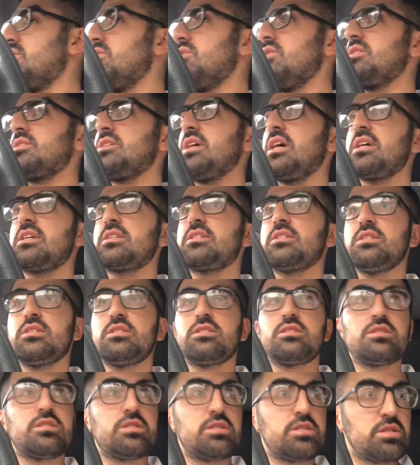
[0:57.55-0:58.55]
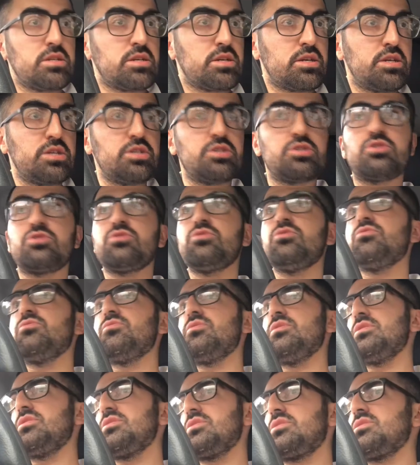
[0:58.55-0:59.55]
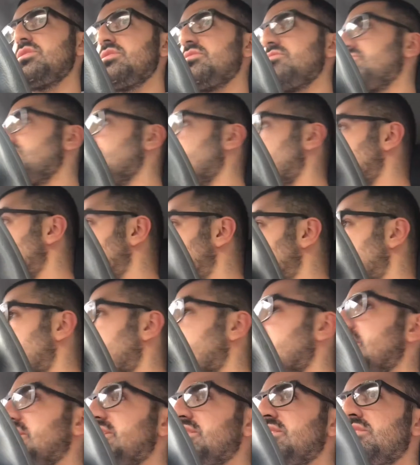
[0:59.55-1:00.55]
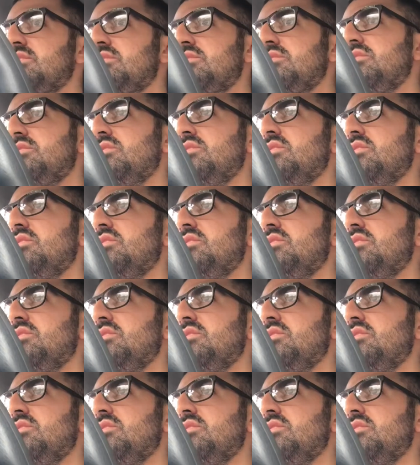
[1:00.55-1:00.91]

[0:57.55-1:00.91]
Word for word: your taxes, insurance, road tax,